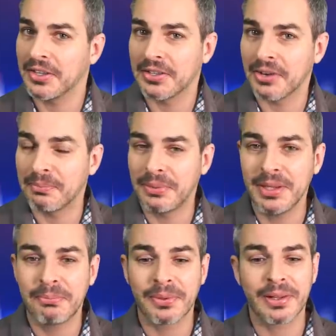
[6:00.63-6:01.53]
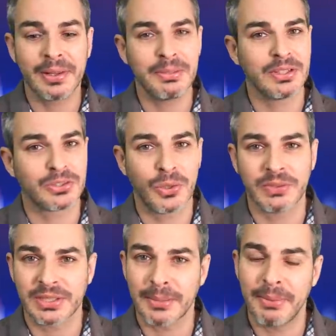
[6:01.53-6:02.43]
the right people? I mean, there's
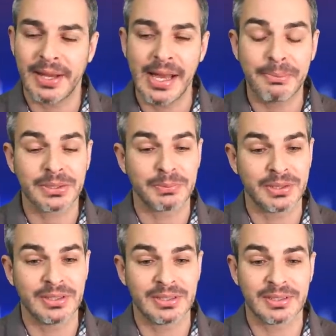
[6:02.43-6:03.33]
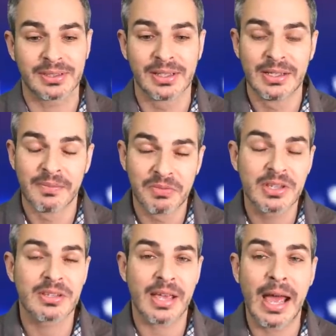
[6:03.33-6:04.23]
always like bad apples, but this is
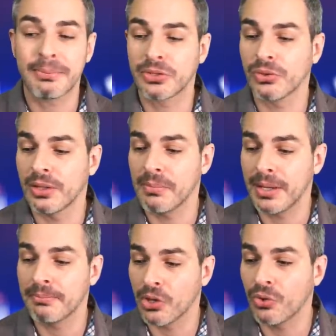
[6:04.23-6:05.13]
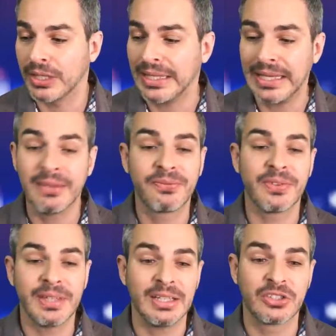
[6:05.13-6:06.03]
absolutely mind-blowing if
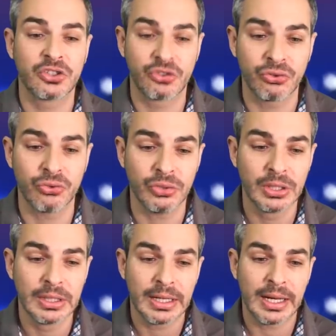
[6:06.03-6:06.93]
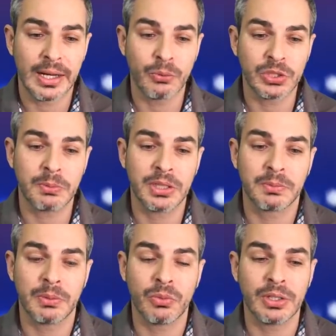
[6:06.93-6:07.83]
it's true, which makes
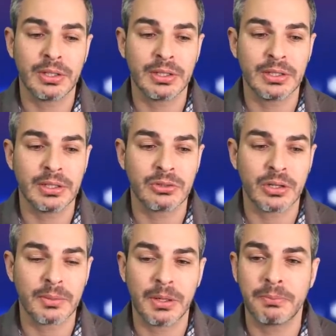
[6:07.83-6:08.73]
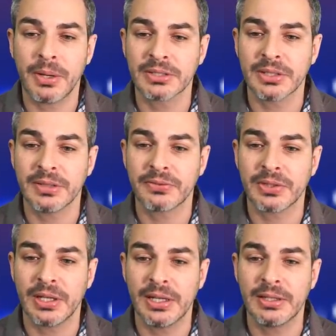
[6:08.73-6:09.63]
me want to talk about positives
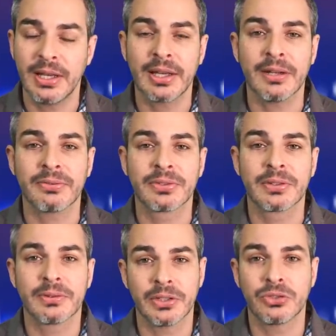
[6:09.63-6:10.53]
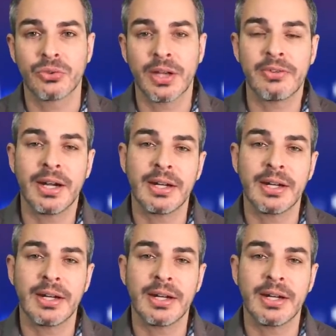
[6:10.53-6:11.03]
and negatives. Let's do that right